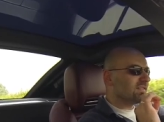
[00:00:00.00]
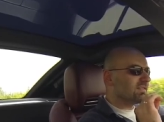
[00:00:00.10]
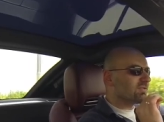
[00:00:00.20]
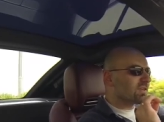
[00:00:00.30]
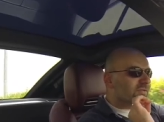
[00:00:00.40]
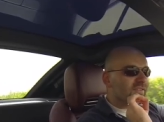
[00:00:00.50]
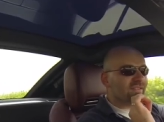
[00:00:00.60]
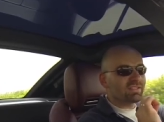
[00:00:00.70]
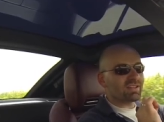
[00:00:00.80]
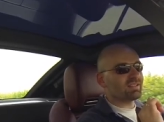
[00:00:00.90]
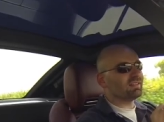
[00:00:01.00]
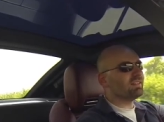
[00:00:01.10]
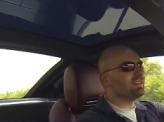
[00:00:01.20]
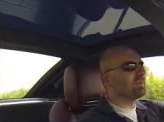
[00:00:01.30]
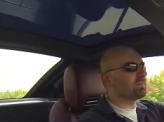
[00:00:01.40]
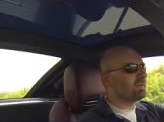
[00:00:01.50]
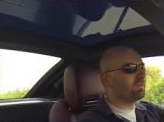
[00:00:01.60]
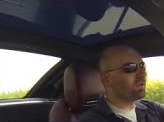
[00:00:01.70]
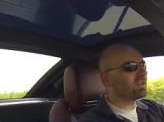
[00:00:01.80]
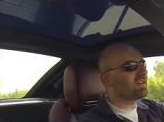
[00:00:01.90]
drifts just a little bit
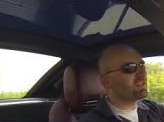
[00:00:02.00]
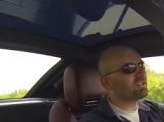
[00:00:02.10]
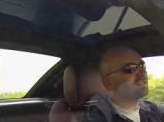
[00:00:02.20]
before the traction